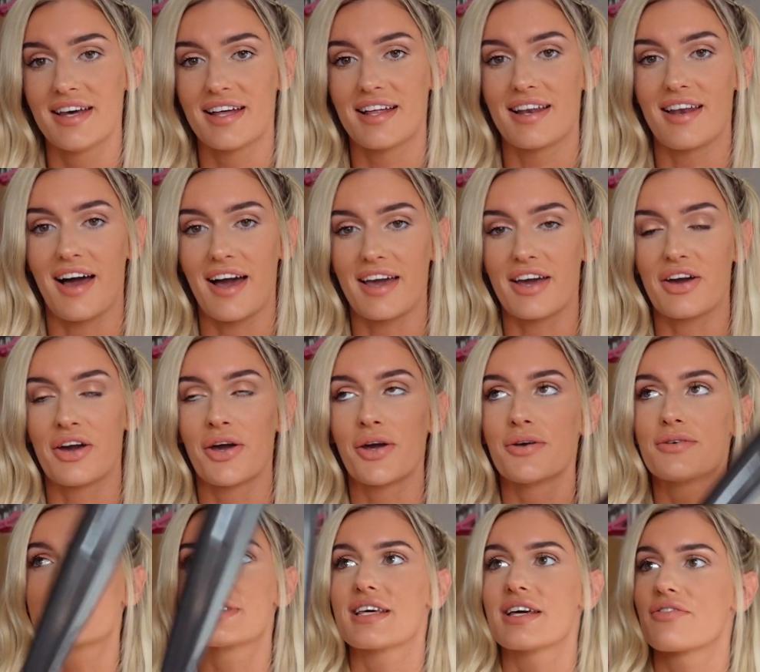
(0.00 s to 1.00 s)
Like,
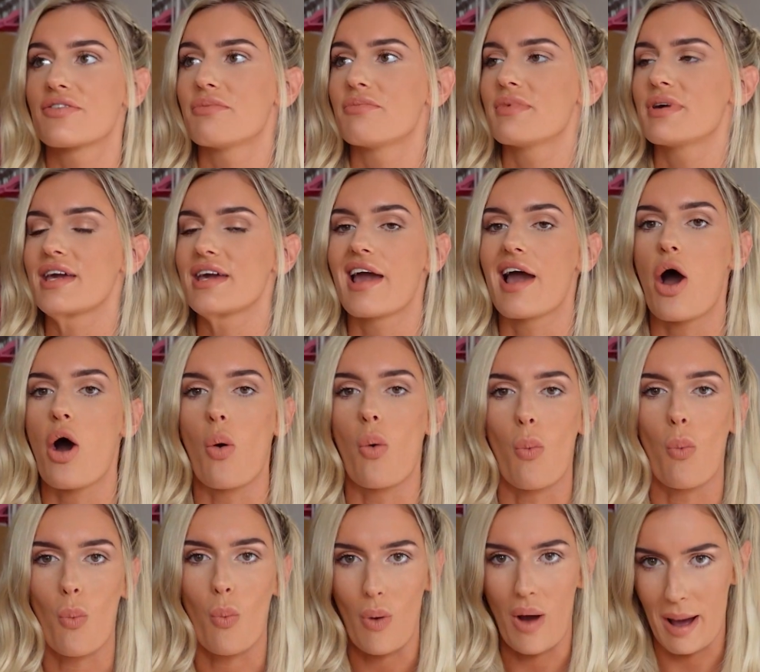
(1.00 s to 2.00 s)
who's given me a
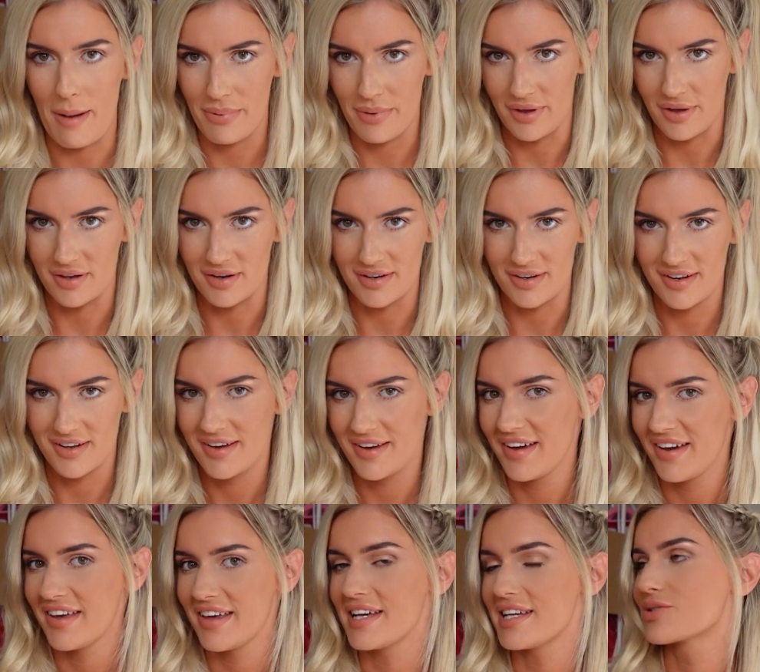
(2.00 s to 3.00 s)
weapon
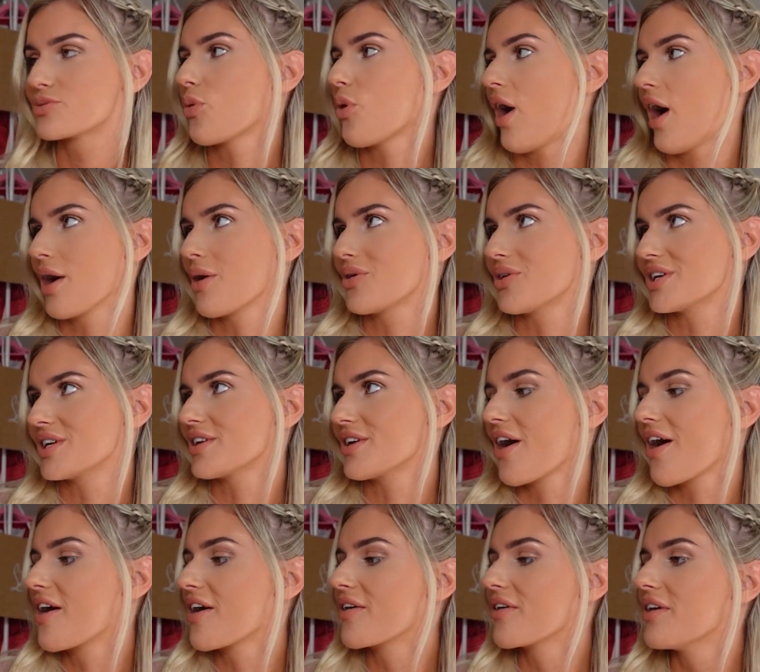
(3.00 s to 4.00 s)
is what I wanna
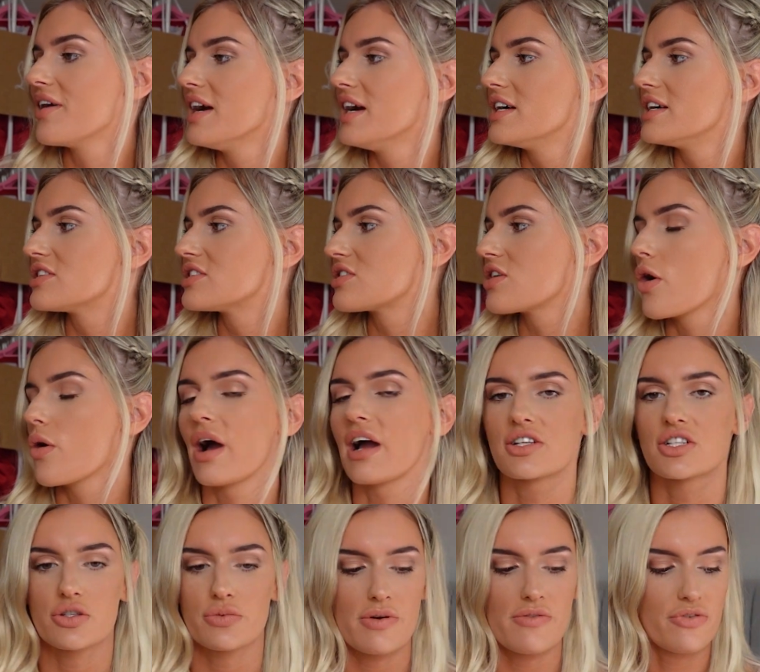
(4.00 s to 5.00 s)
know. So I
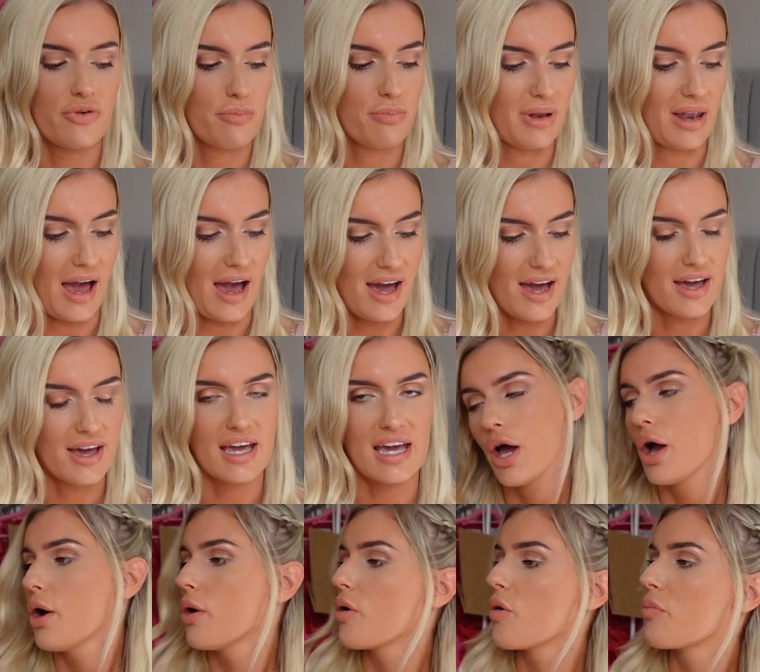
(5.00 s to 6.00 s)
just went for black.
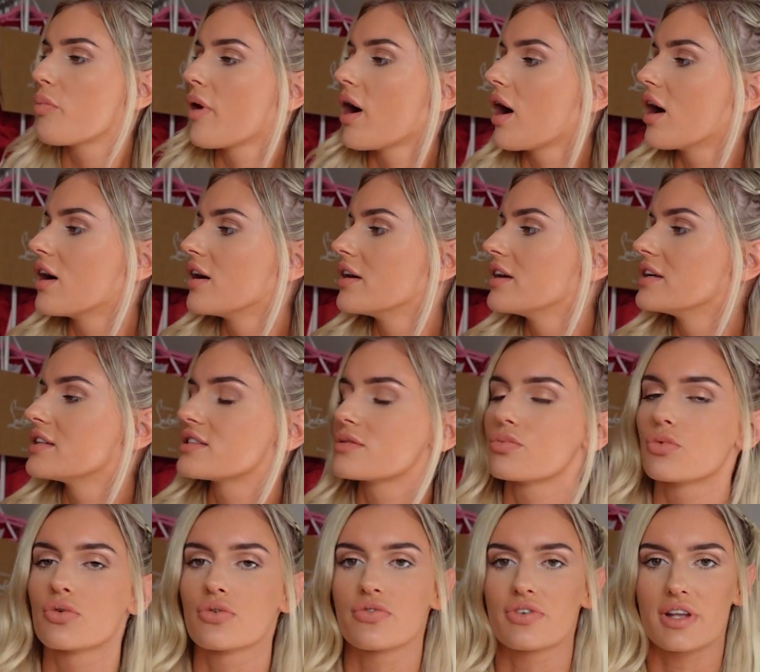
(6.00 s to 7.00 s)
But it's
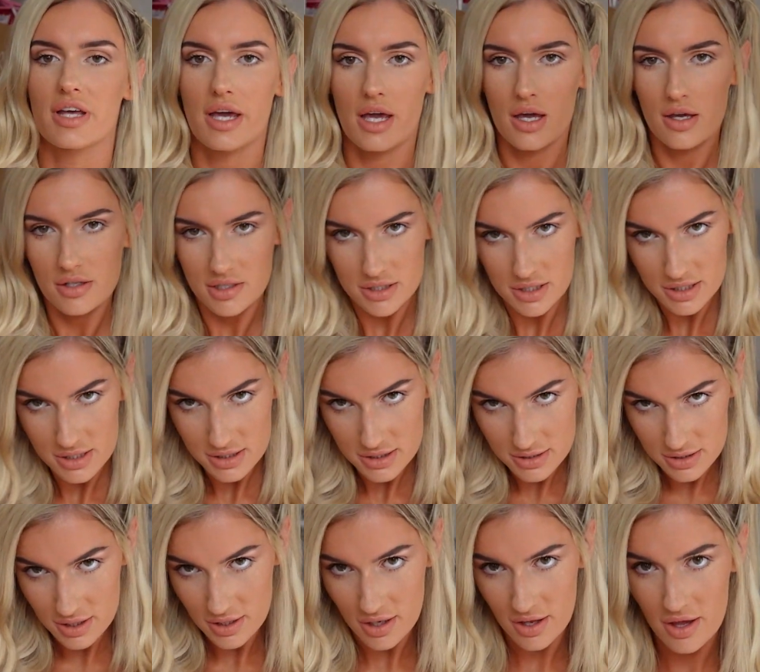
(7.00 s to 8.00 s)
more for like
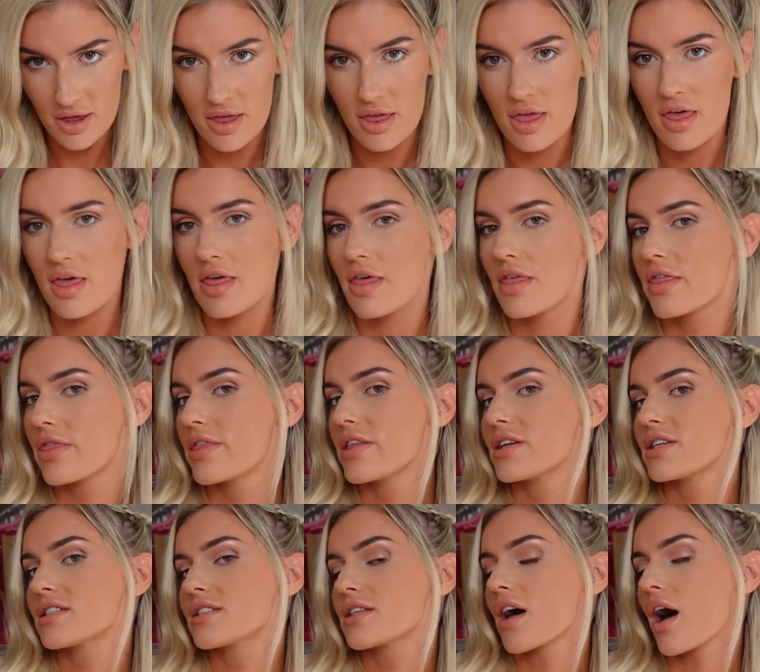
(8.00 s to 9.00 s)
just the
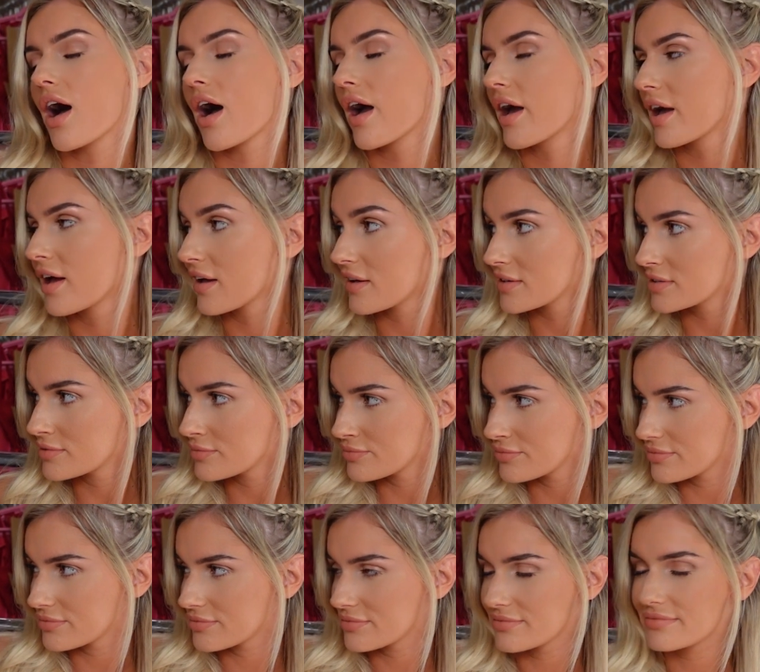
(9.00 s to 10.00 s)
design.
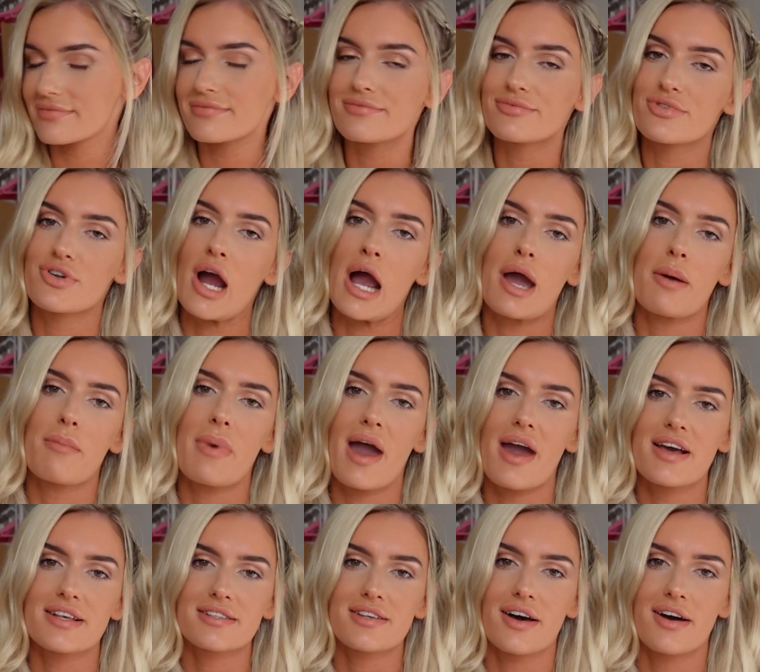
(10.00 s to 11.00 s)
Mariah
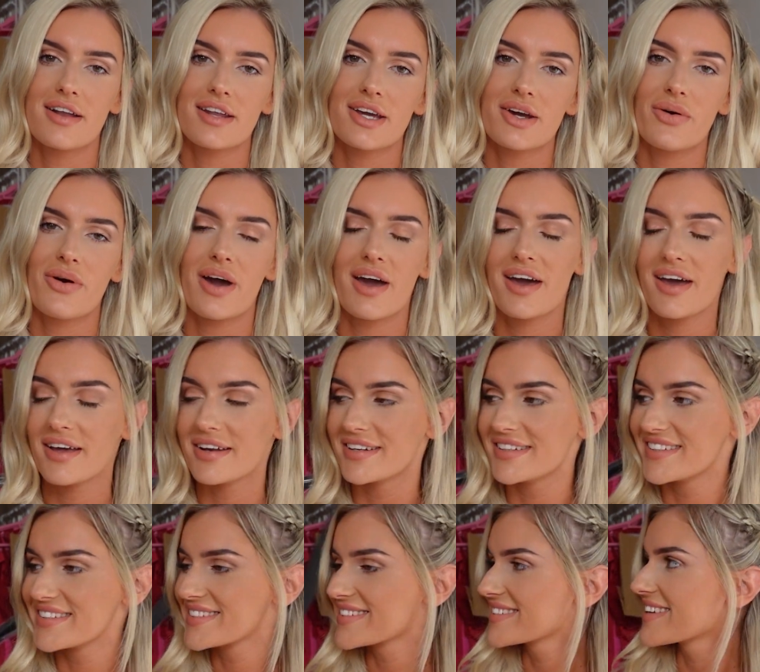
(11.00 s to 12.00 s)
May is Harley
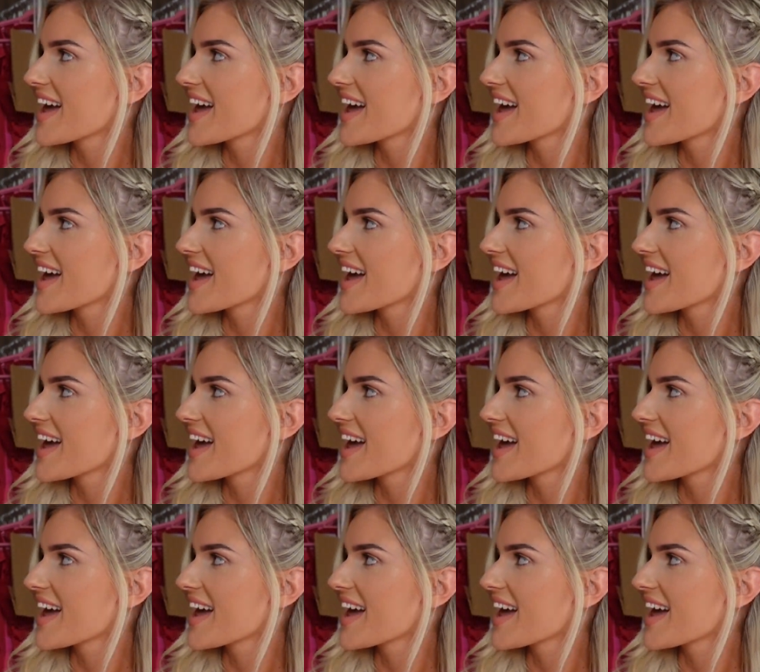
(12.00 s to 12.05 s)
Quinn.